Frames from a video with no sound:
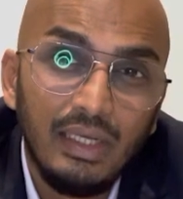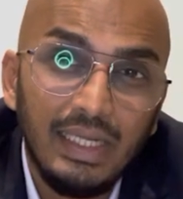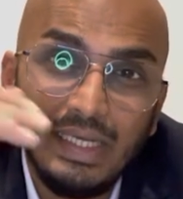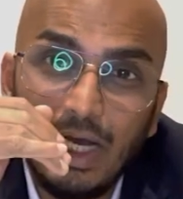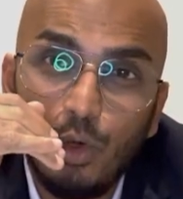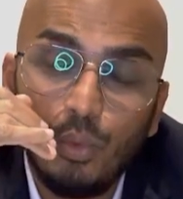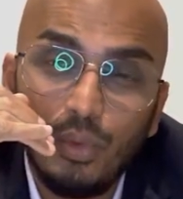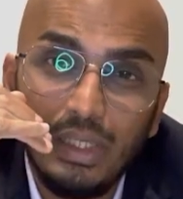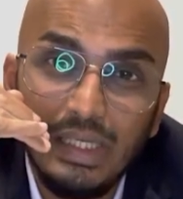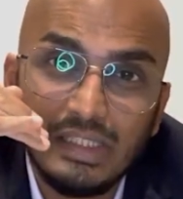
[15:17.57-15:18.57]

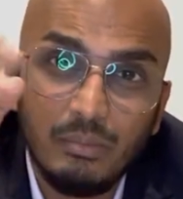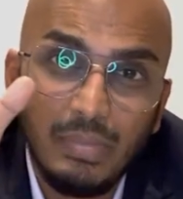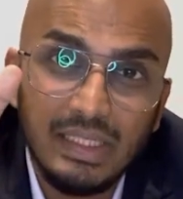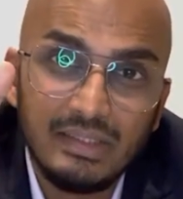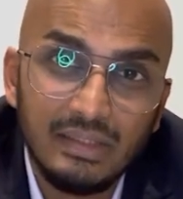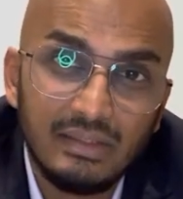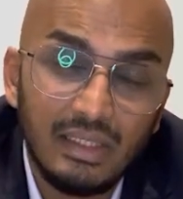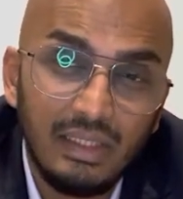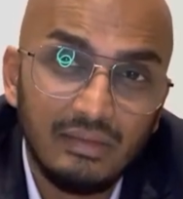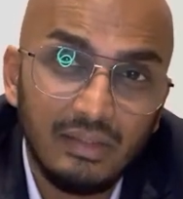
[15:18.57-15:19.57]
Now it's a mess.
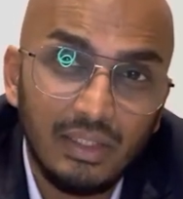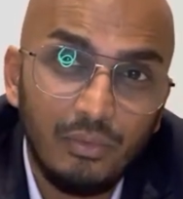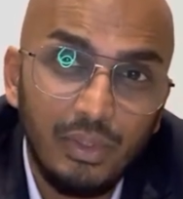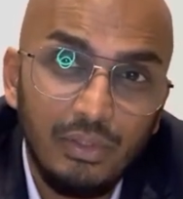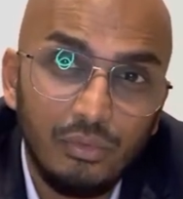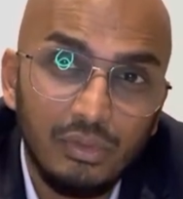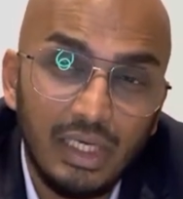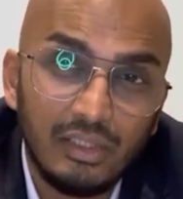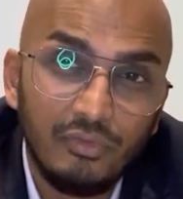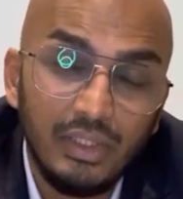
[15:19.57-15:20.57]
It's like going to
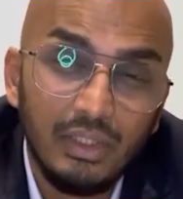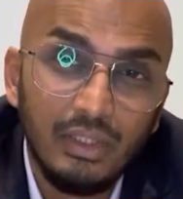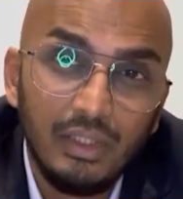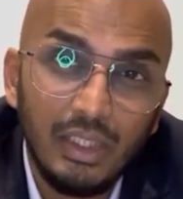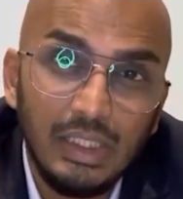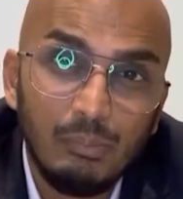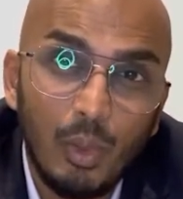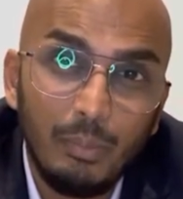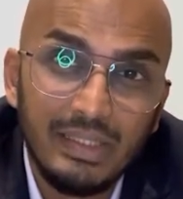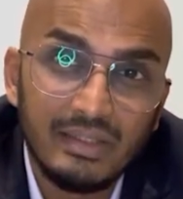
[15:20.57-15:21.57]
Dharavi in
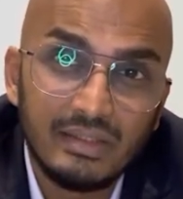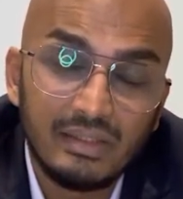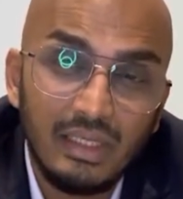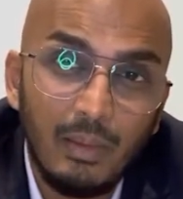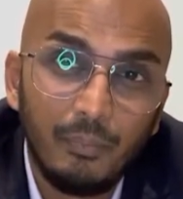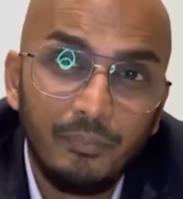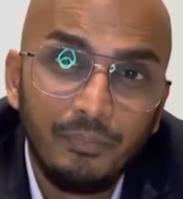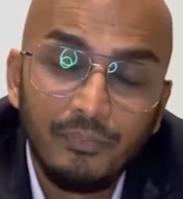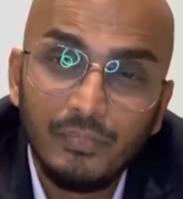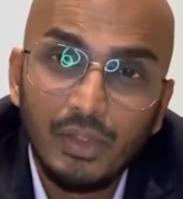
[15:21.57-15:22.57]
Bombay. It's a slum,
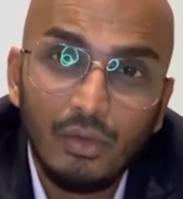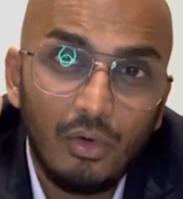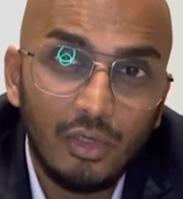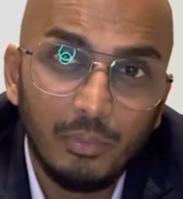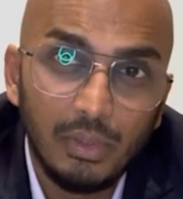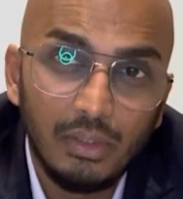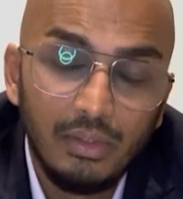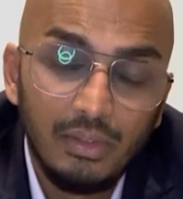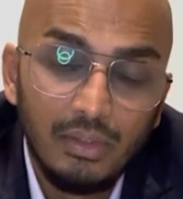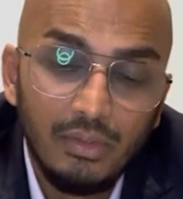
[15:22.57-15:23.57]
horrible.
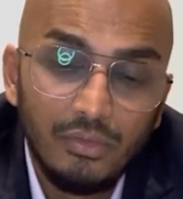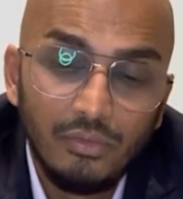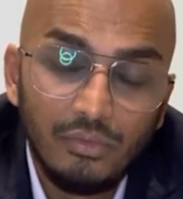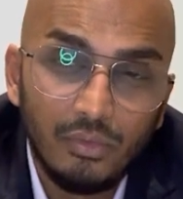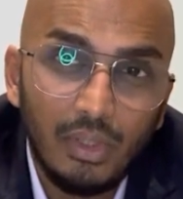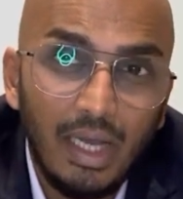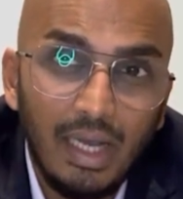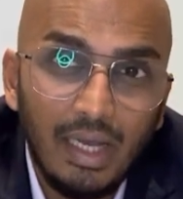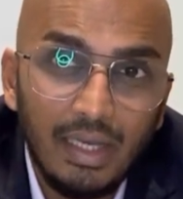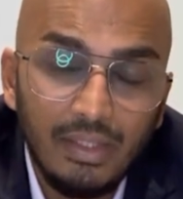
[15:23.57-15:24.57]
So
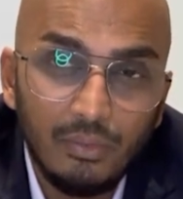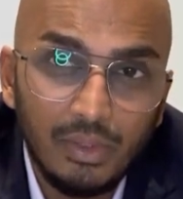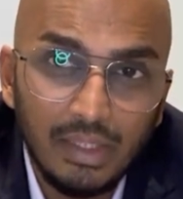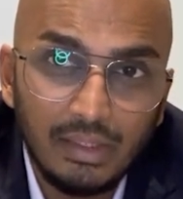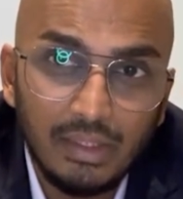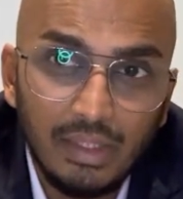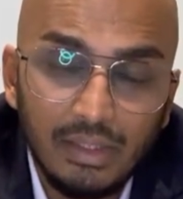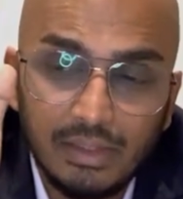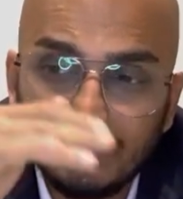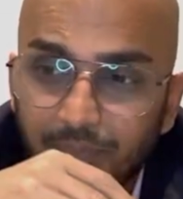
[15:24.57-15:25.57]
I don't like that
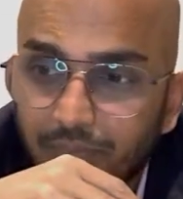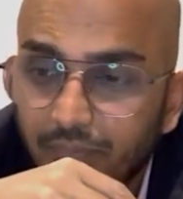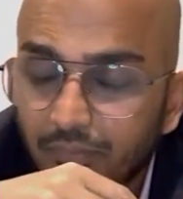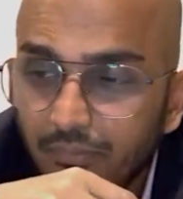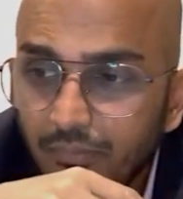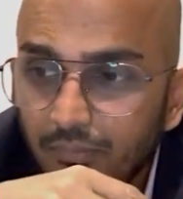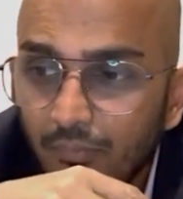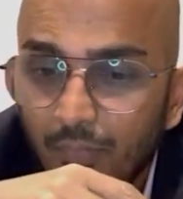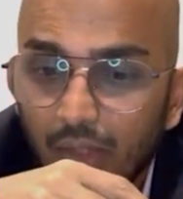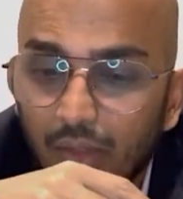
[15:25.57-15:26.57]
area.
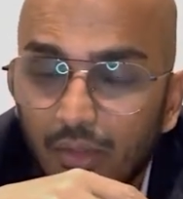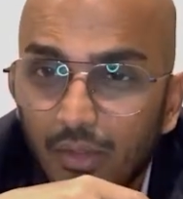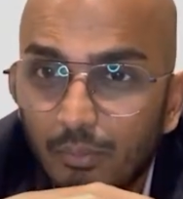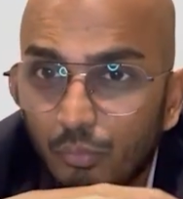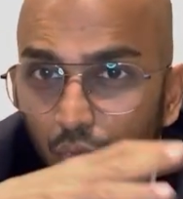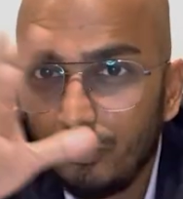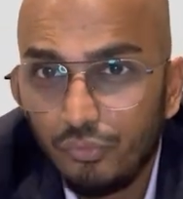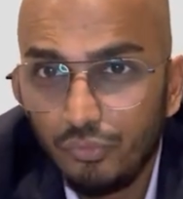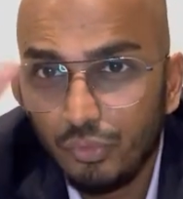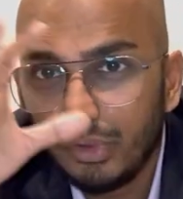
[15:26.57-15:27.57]
Move
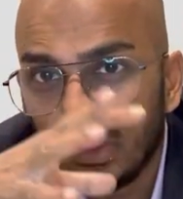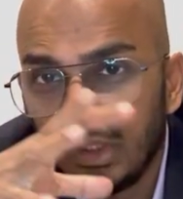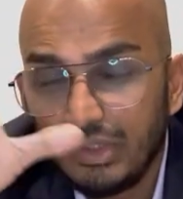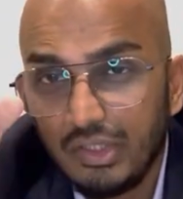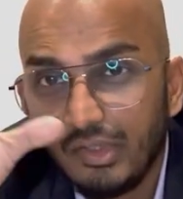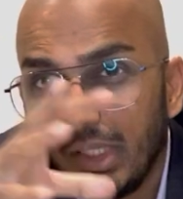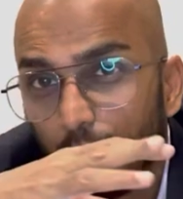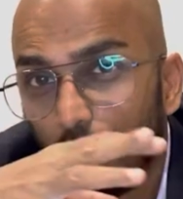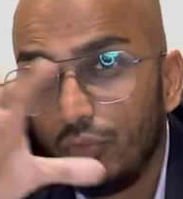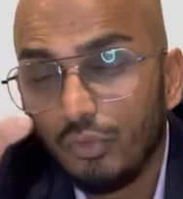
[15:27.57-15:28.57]
to the
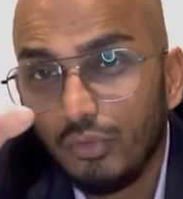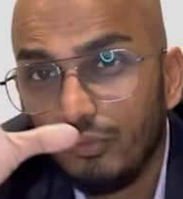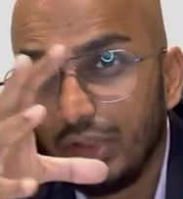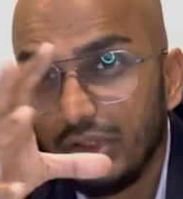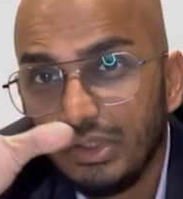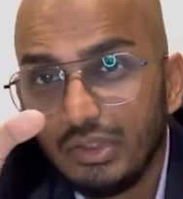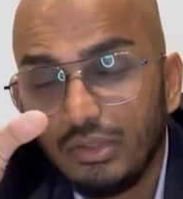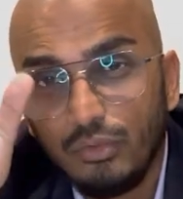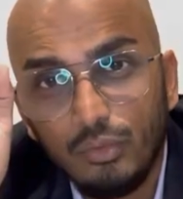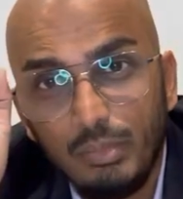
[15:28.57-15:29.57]
countryside, move to the villages.
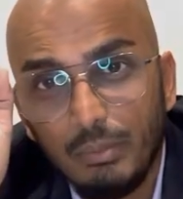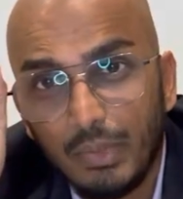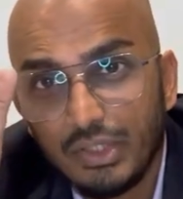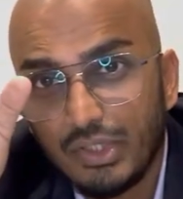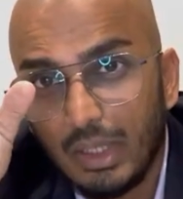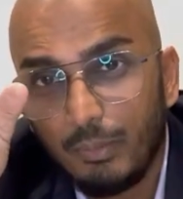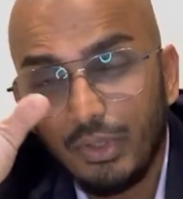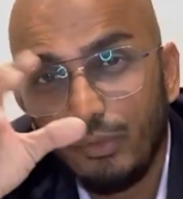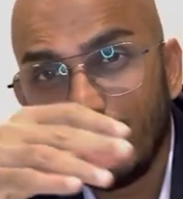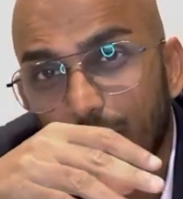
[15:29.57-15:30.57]
You'll be much happier.
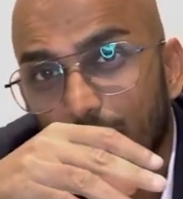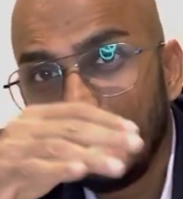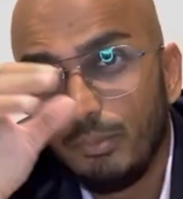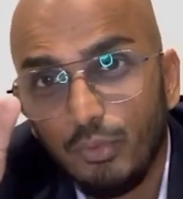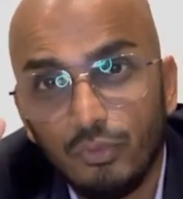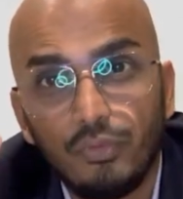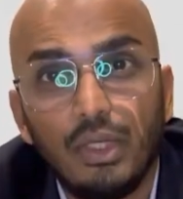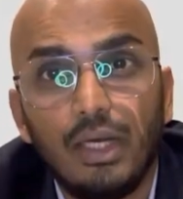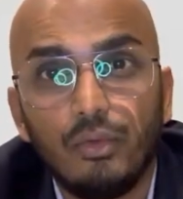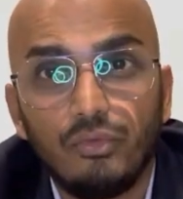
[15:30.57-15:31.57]
You can build a beautiful
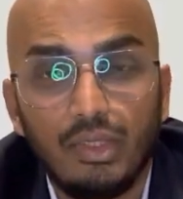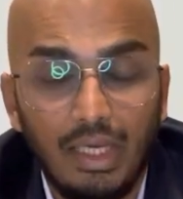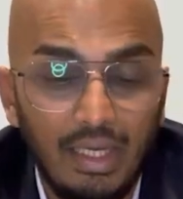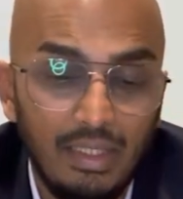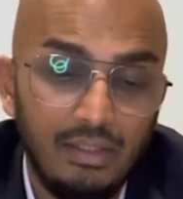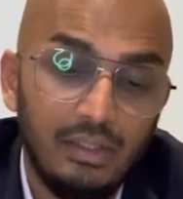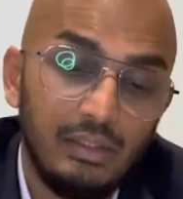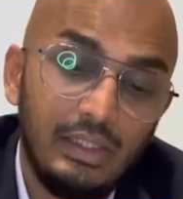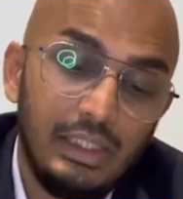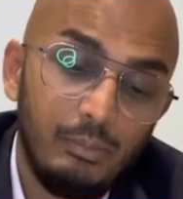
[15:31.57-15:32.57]
house and
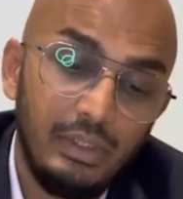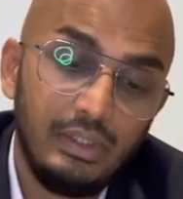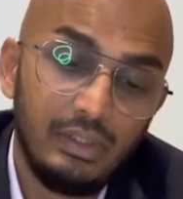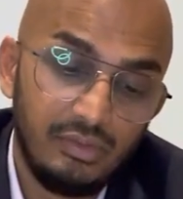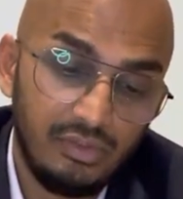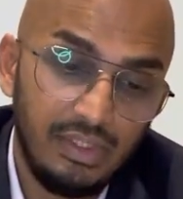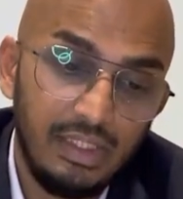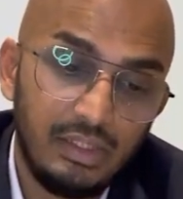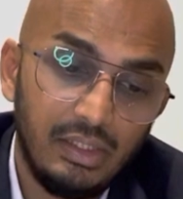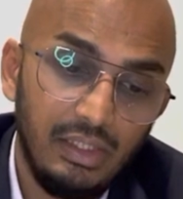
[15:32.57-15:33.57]
it's a
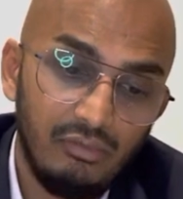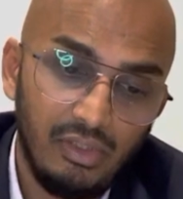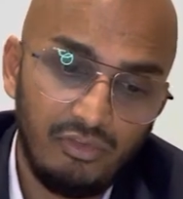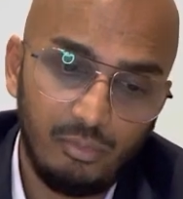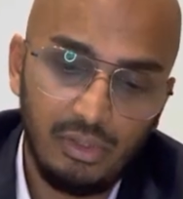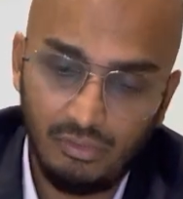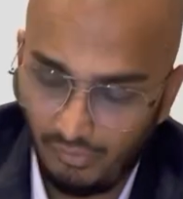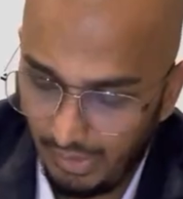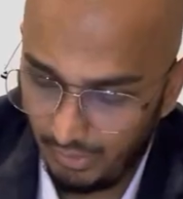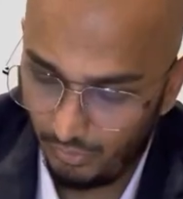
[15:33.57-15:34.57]
great investment
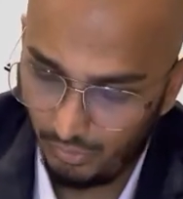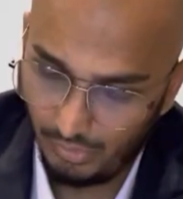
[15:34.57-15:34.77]
value.